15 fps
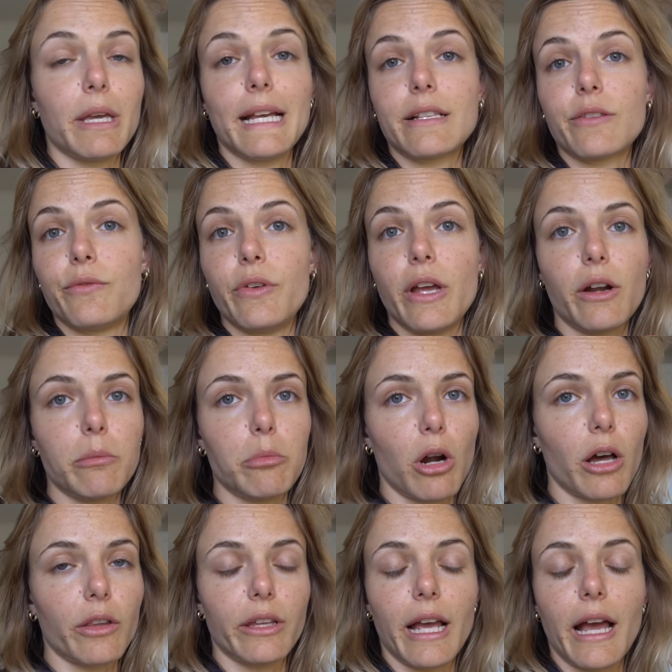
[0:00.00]
It's very
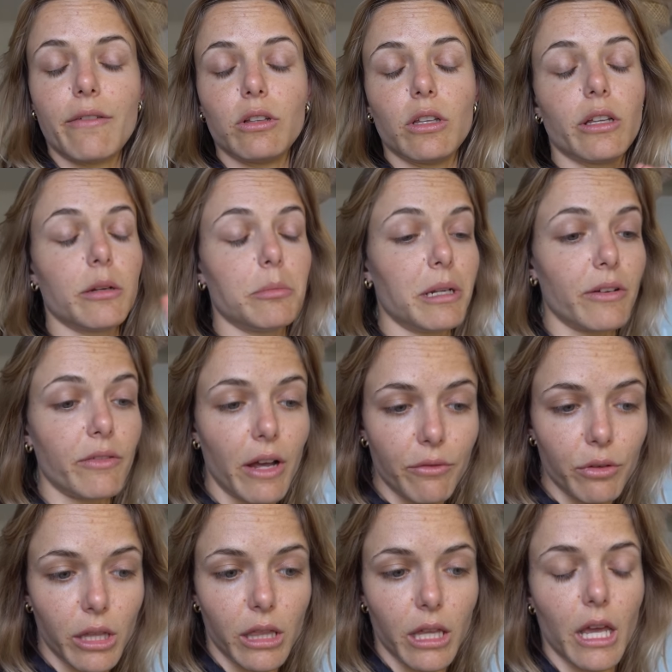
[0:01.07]
broad. They have a little bit of
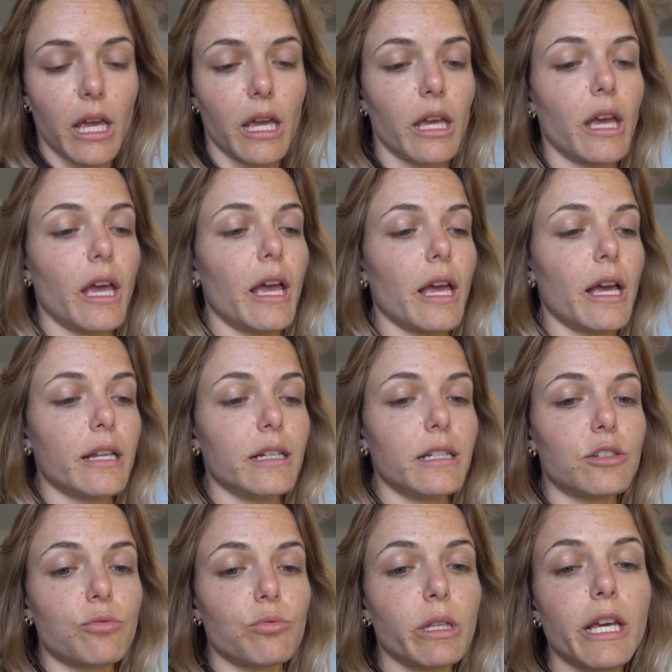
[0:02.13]
everything, and
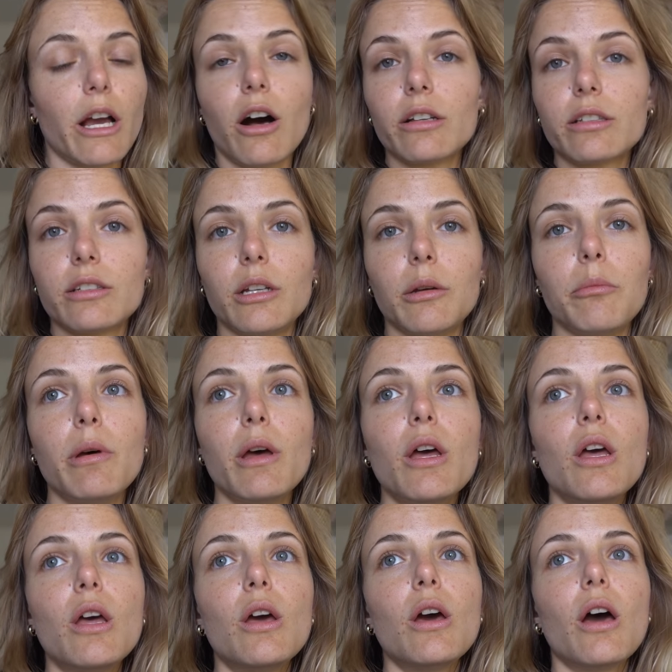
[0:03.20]
it's really awesome.
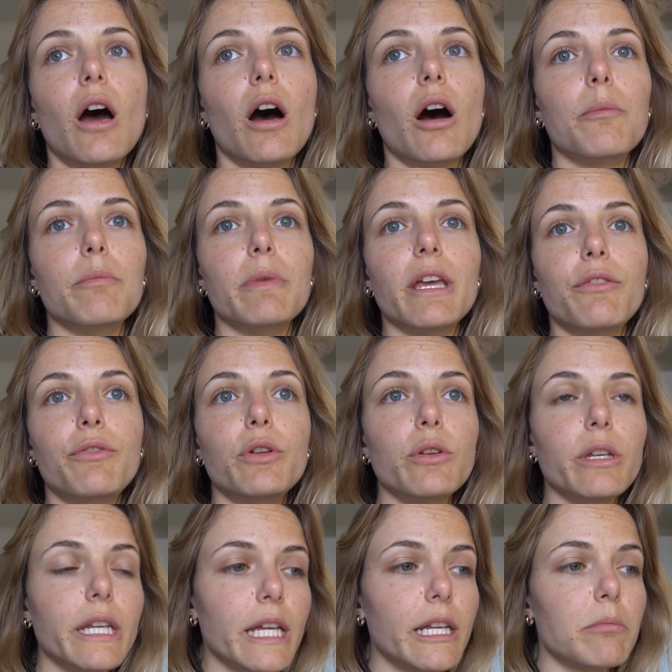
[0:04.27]
If
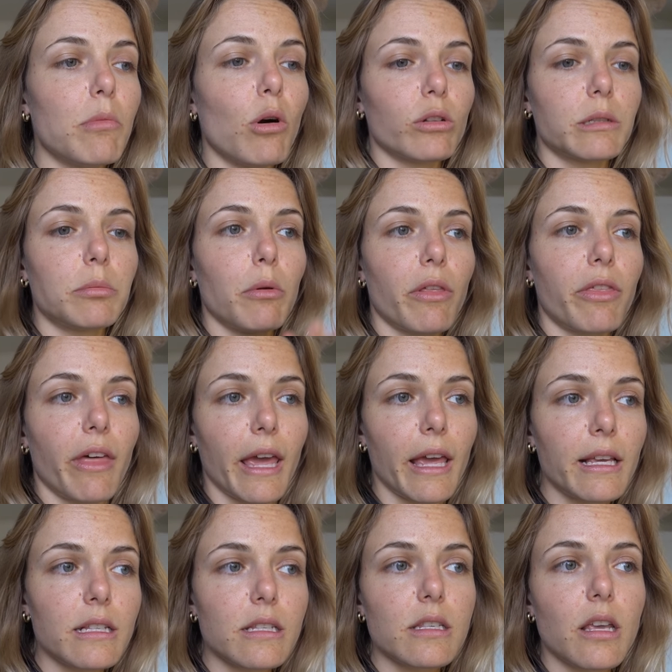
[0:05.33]
you need multiple
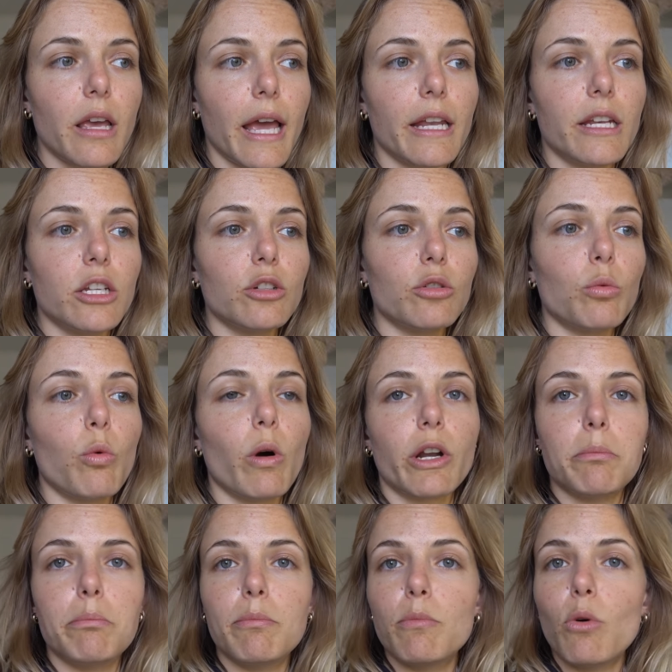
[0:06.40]
things and
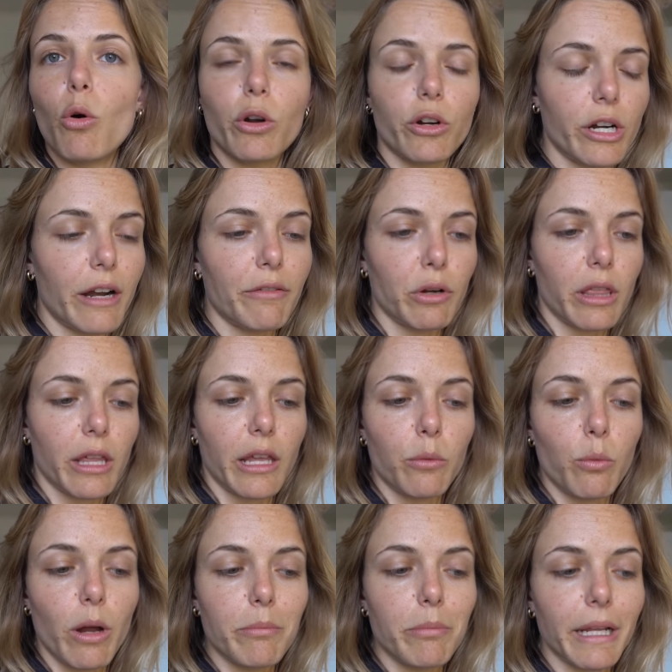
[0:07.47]
want to order everything
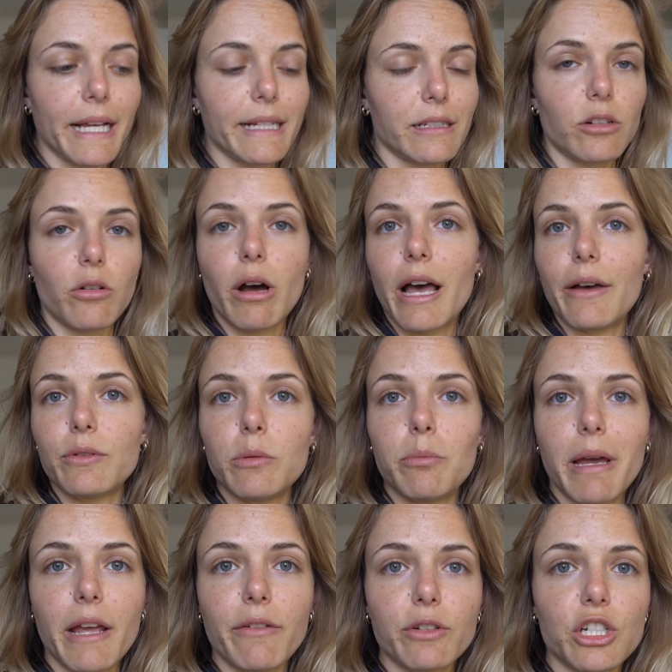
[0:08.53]
in one place and not have to
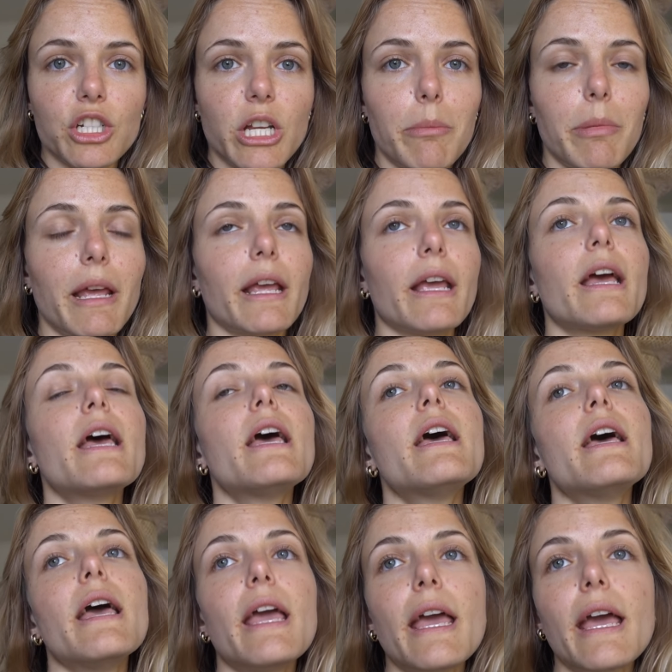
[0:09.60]
pay for shipping.
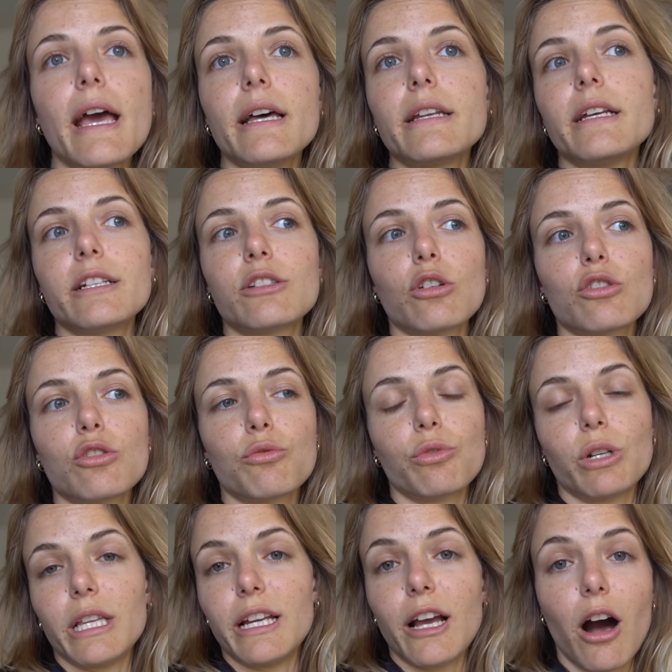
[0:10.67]
And it's also
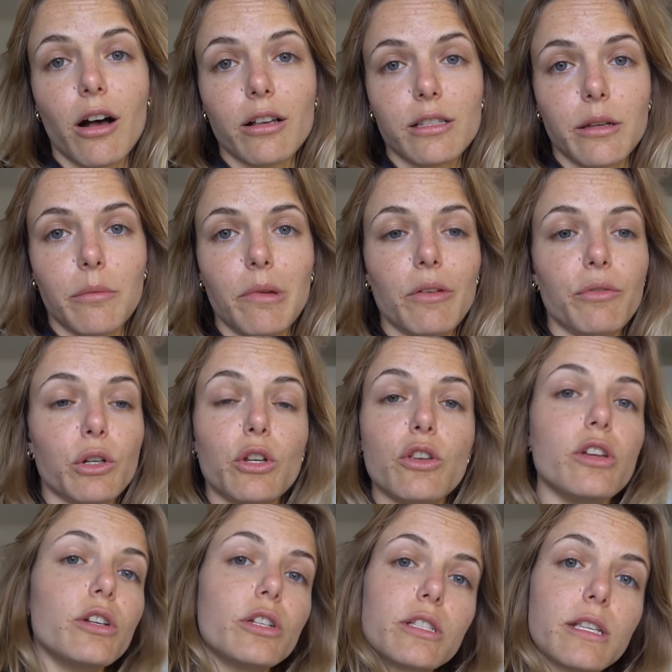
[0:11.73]
really awesome if you're
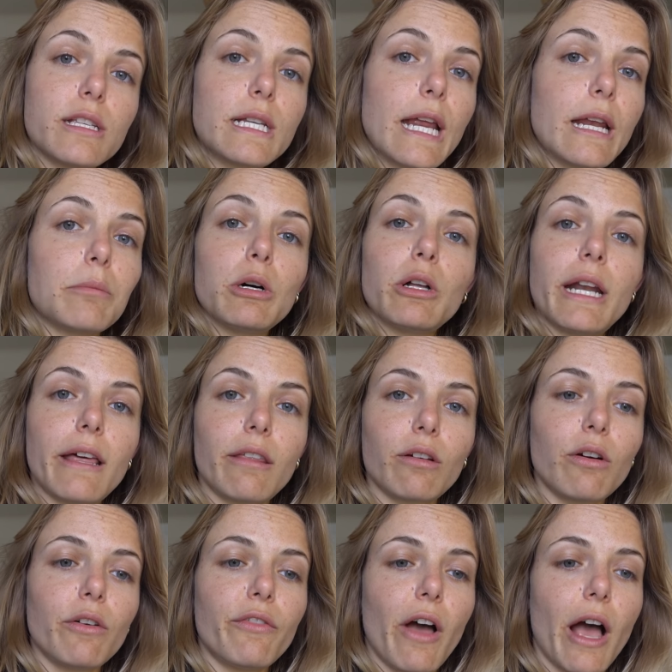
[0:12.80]
new to sustainable and
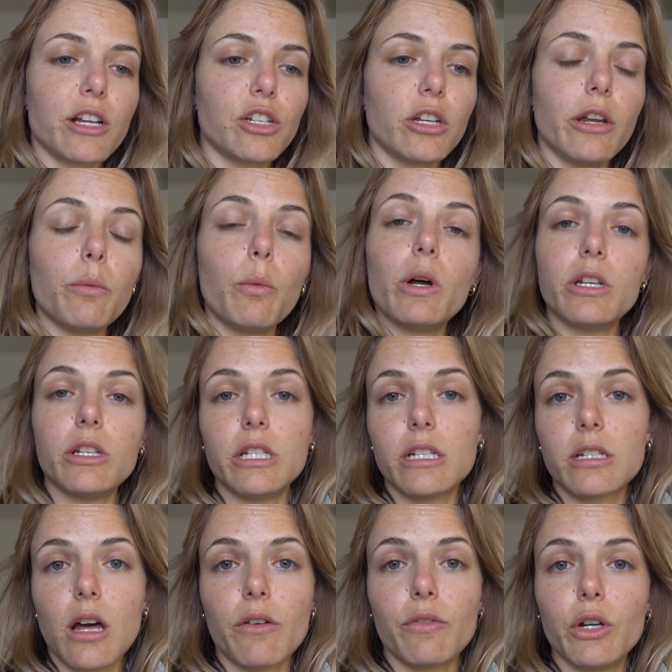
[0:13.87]
ethical fashion and want to
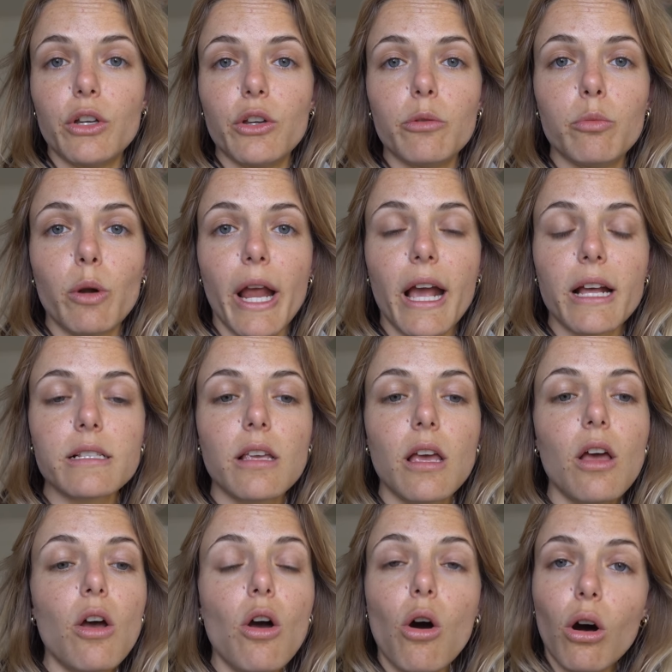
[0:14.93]
discover new brands.
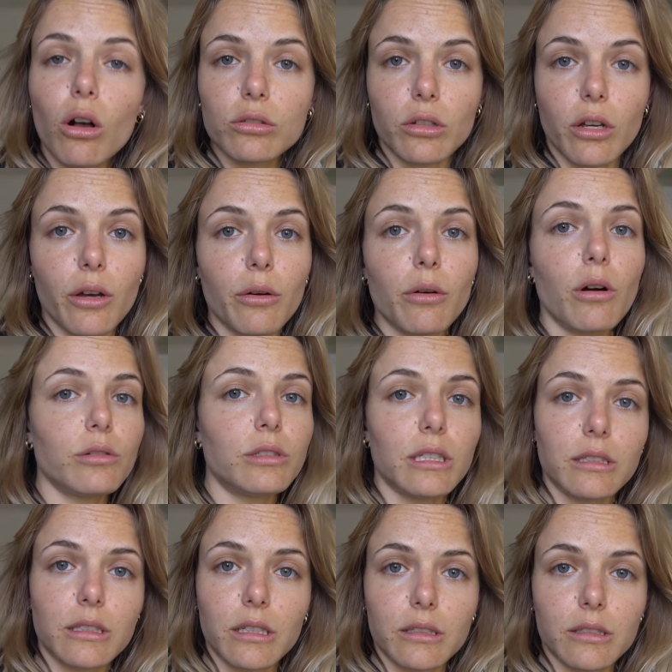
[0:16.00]
Also,
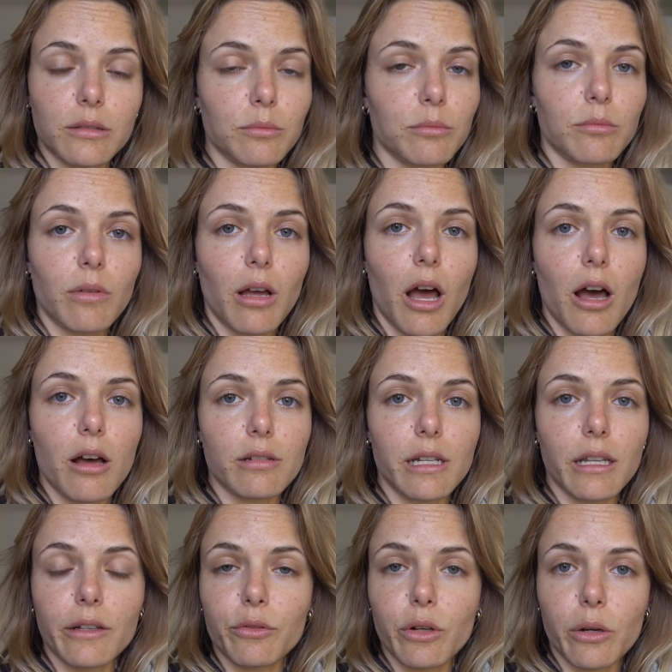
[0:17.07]
OASEAS is
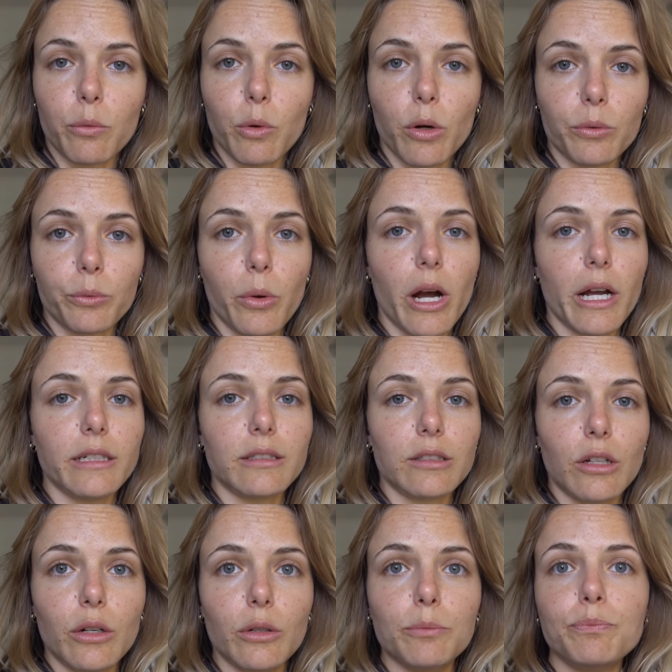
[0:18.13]
delivering worldwide,
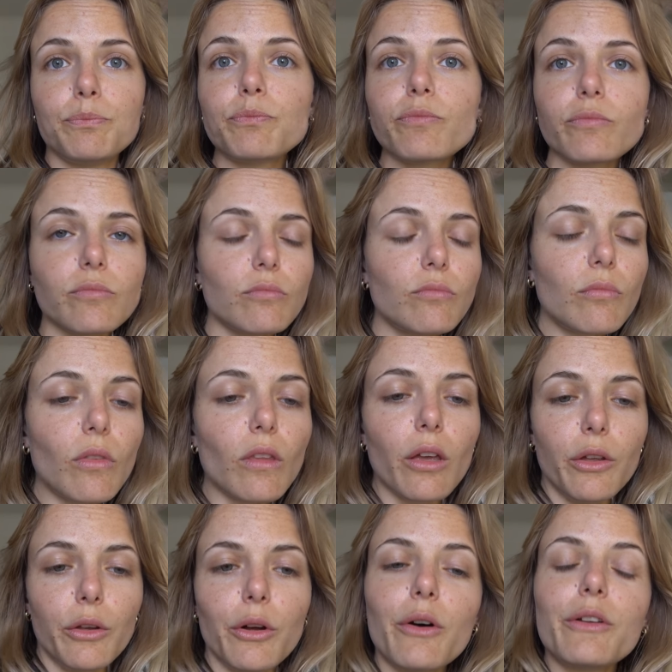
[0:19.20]
so
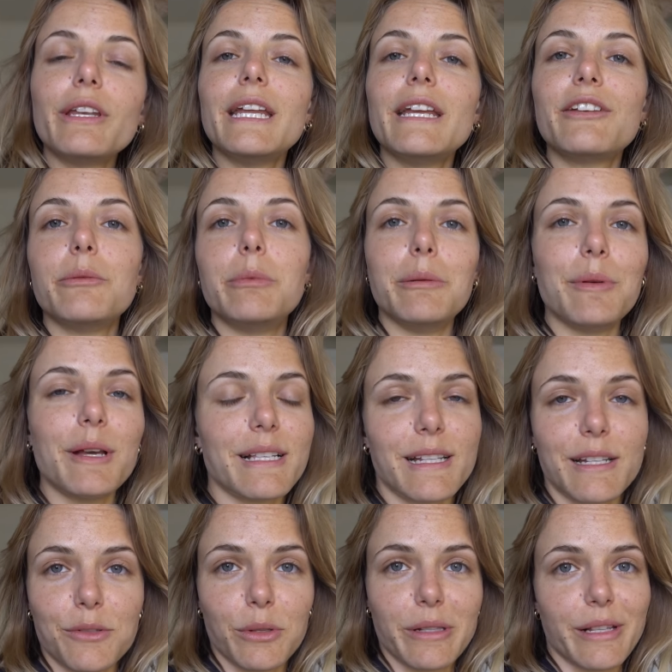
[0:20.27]
you don't need to be based
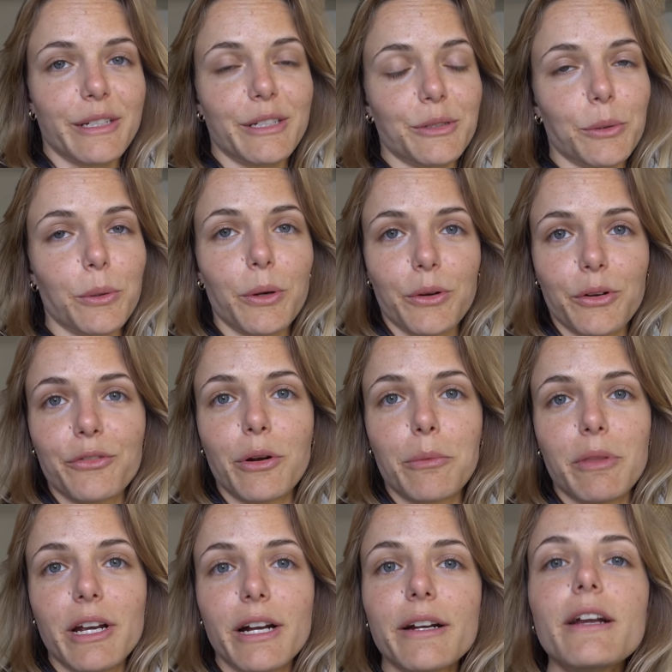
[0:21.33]
in Switzerland to order
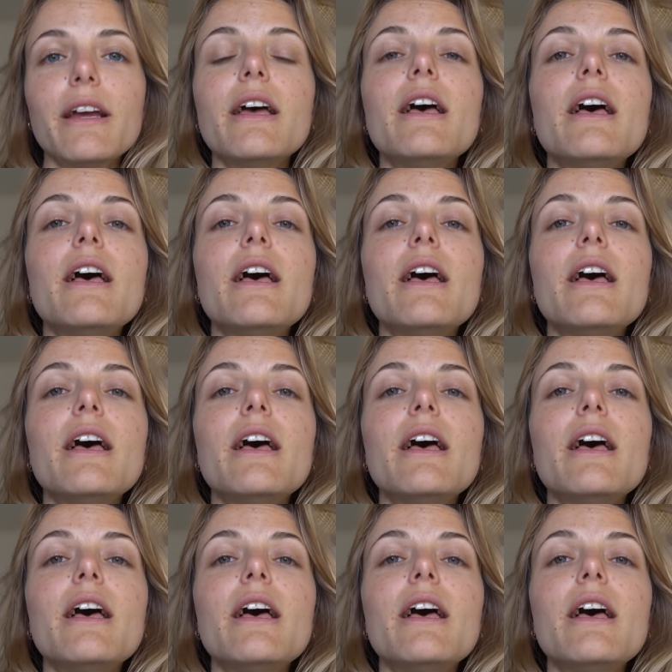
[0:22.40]
from there.